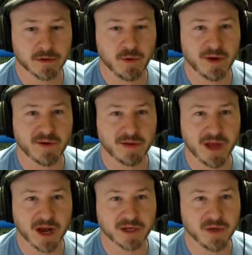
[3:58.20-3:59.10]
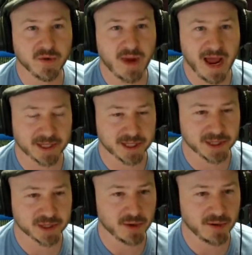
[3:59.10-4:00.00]
we have unlocked new
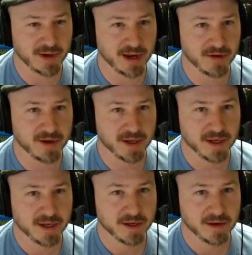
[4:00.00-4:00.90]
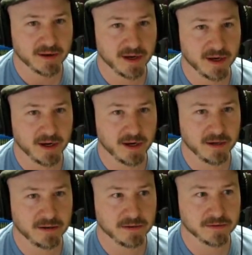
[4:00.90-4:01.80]
assets. So we are now
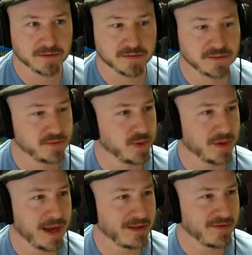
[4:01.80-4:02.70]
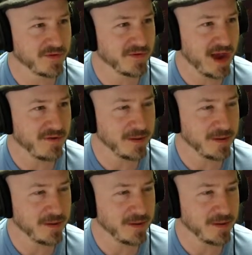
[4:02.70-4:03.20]
level 5,